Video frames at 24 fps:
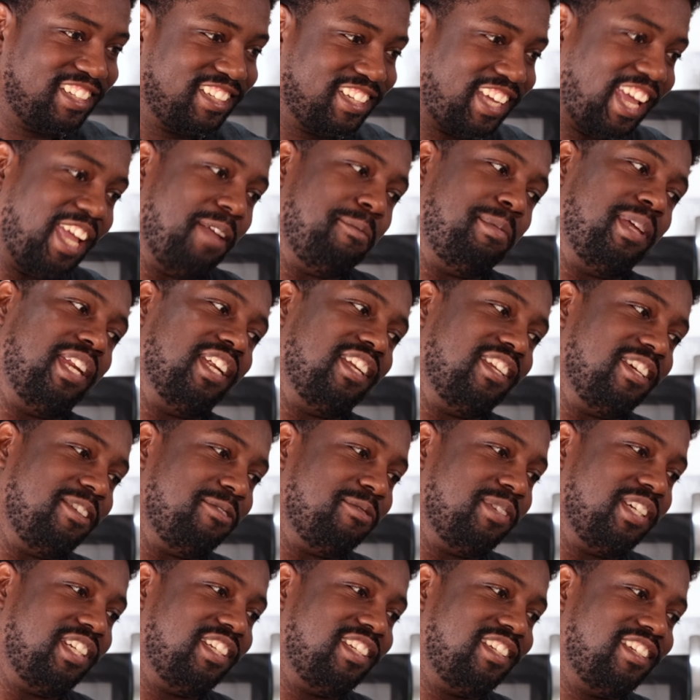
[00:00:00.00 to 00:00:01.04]
Can't be the little
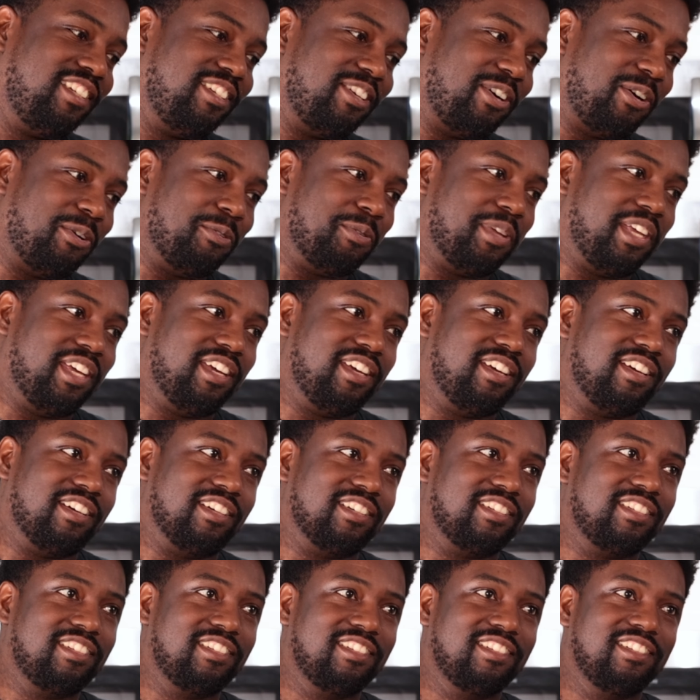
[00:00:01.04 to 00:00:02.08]
one. Oh yeah.